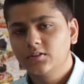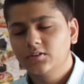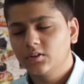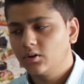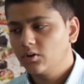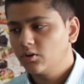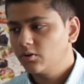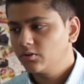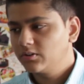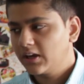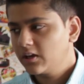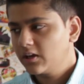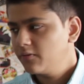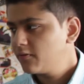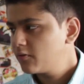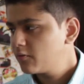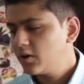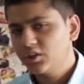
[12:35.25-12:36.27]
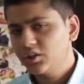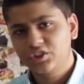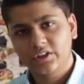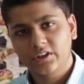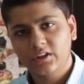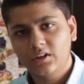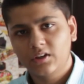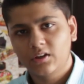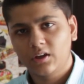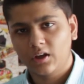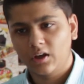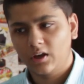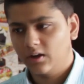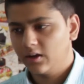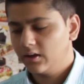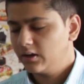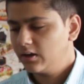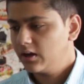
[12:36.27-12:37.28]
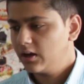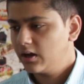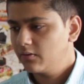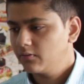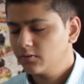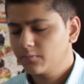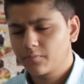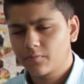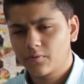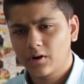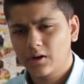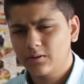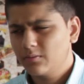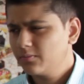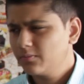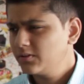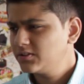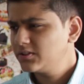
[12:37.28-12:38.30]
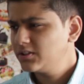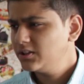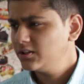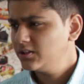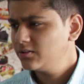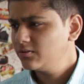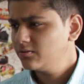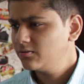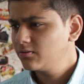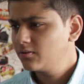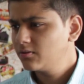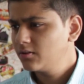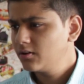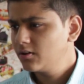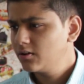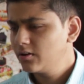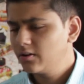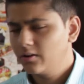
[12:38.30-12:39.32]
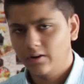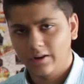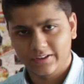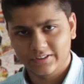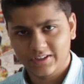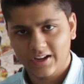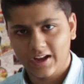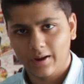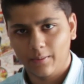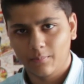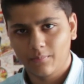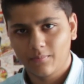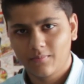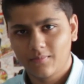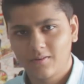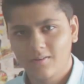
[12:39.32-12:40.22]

So thank you for watching, and uh, we'll probably see you next time.